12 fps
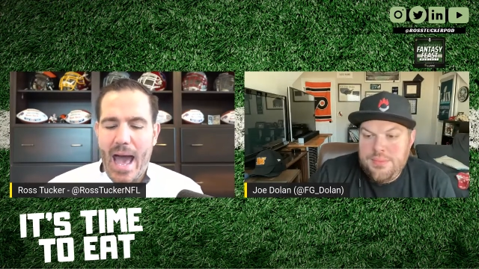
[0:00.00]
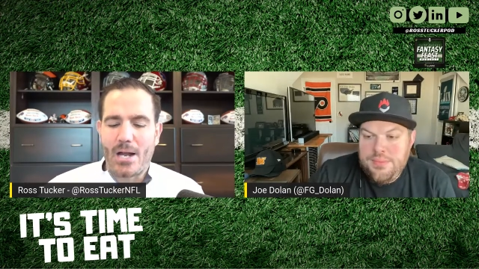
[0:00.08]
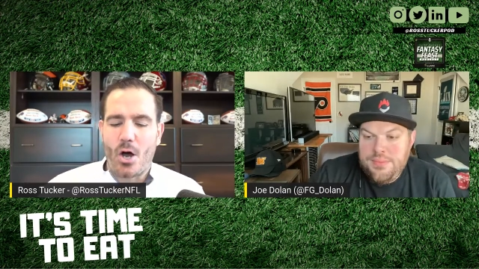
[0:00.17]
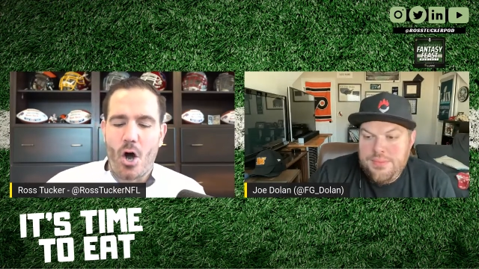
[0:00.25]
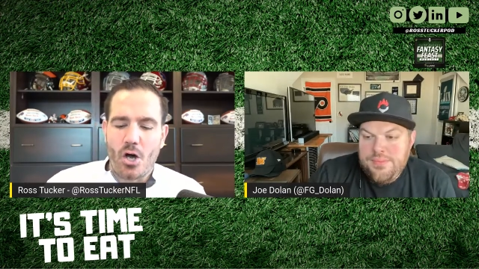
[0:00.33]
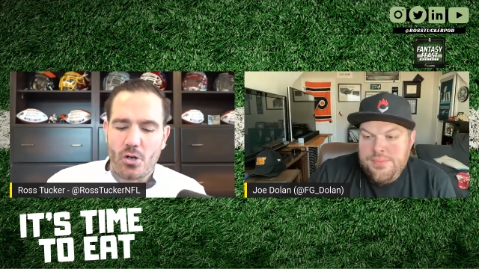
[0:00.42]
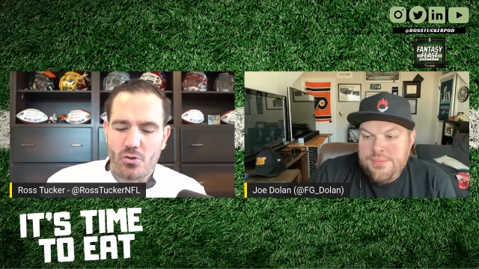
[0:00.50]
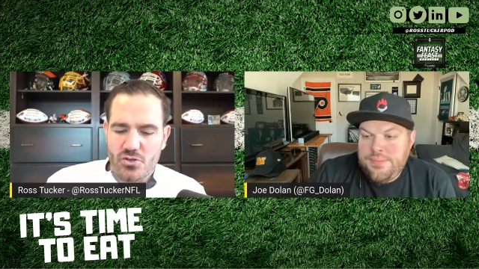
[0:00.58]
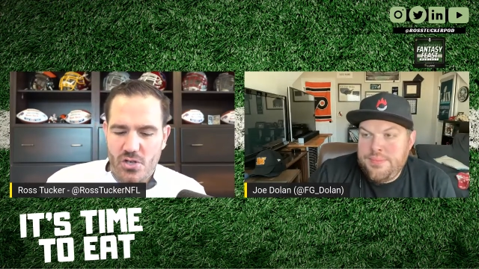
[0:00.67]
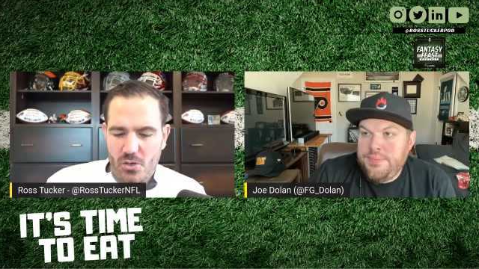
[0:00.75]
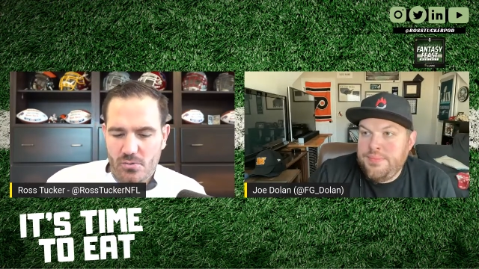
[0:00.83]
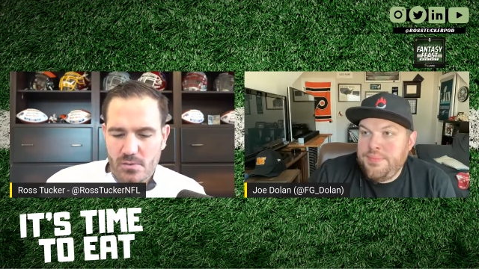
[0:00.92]
Speaker 1: at
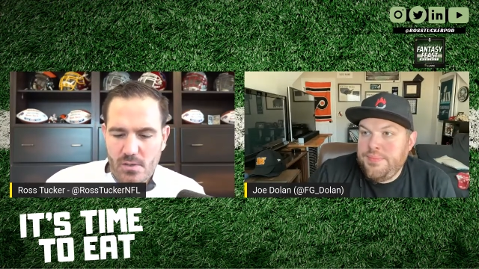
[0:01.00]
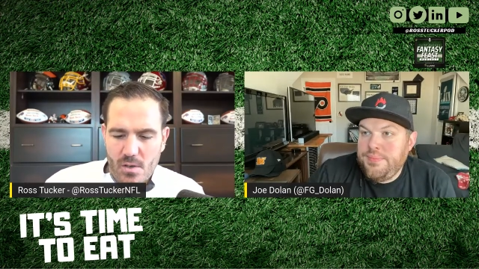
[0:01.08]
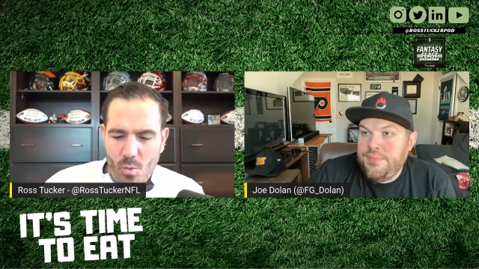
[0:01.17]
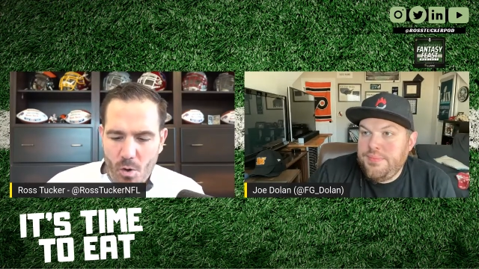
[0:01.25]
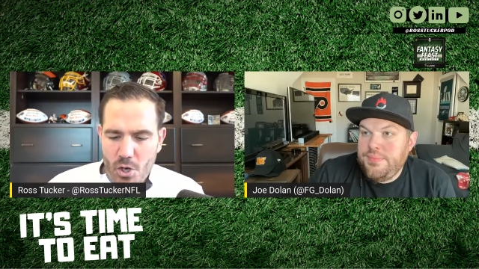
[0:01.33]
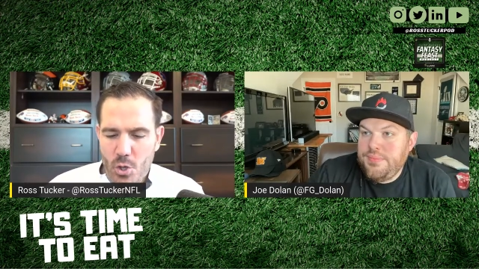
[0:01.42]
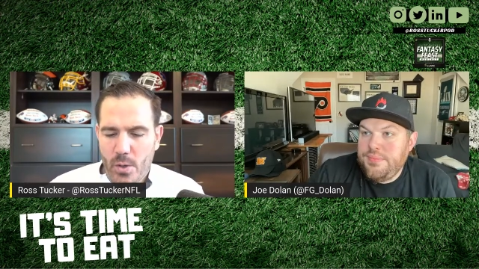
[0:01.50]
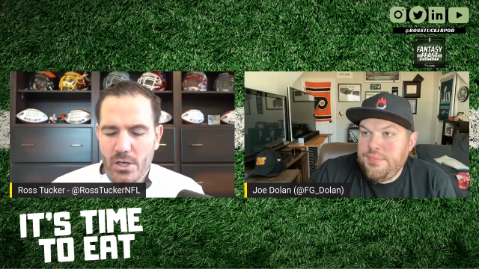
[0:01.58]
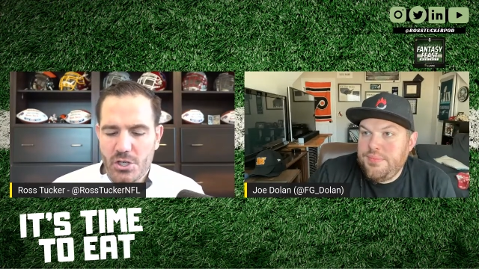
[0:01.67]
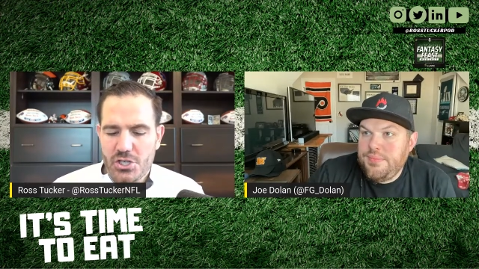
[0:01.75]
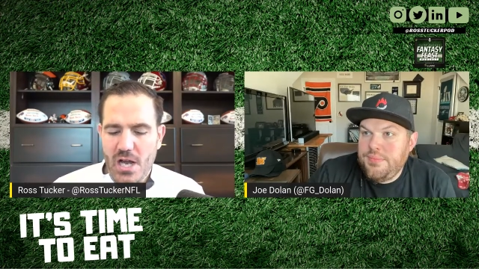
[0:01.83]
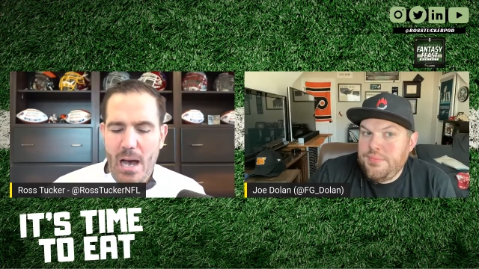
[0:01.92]
AutoZone, where you
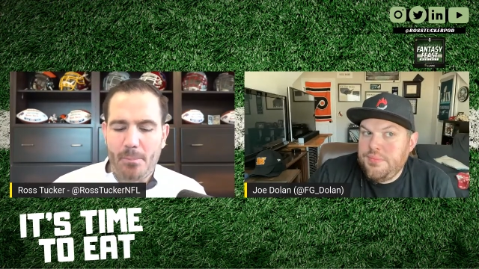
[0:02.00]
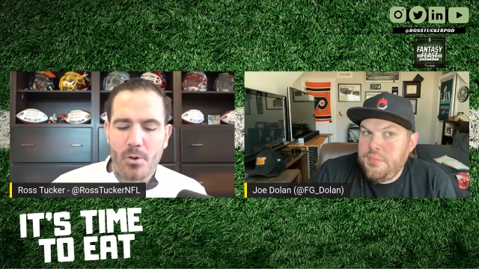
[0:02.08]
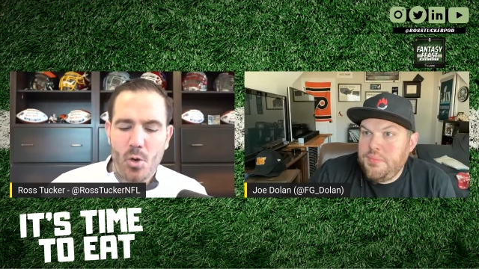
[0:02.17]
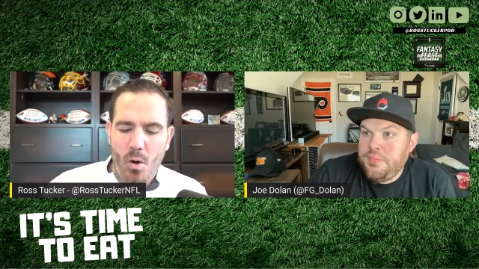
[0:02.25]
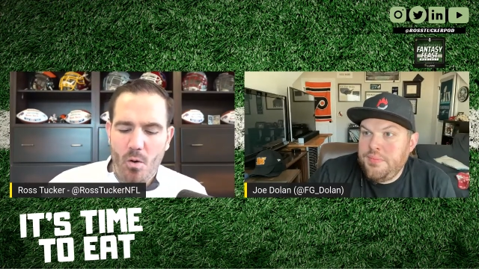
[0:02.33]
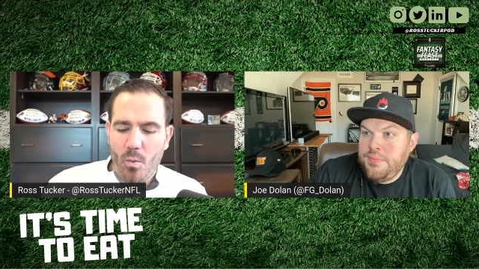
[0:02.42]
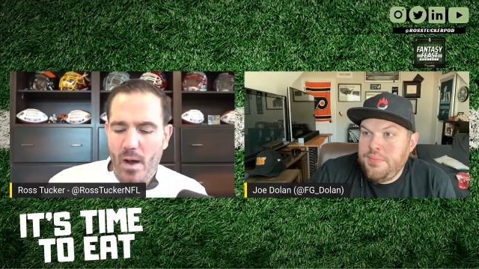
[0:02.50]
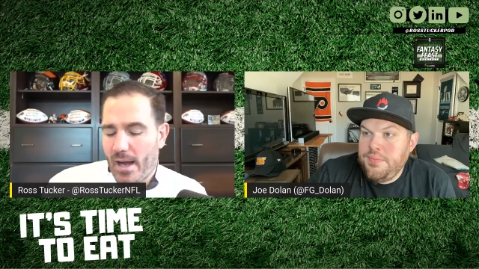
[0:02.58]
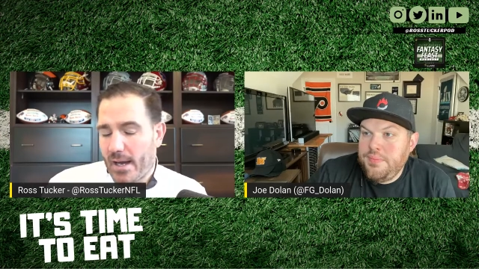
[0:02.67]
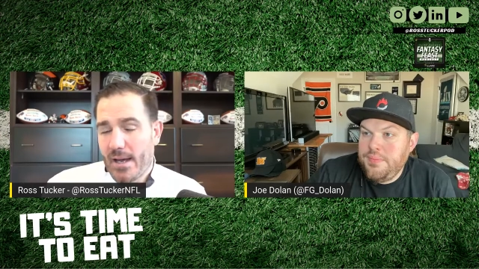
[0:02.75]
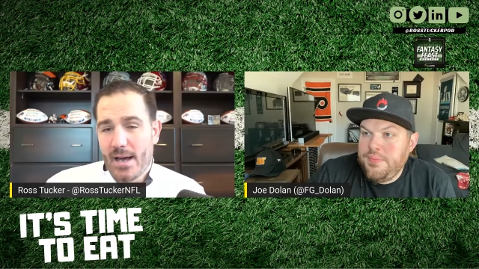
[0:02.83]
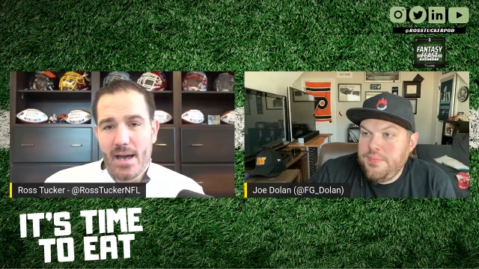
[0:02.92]
can shop your
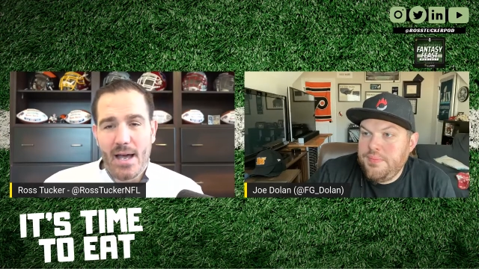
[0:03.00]
way.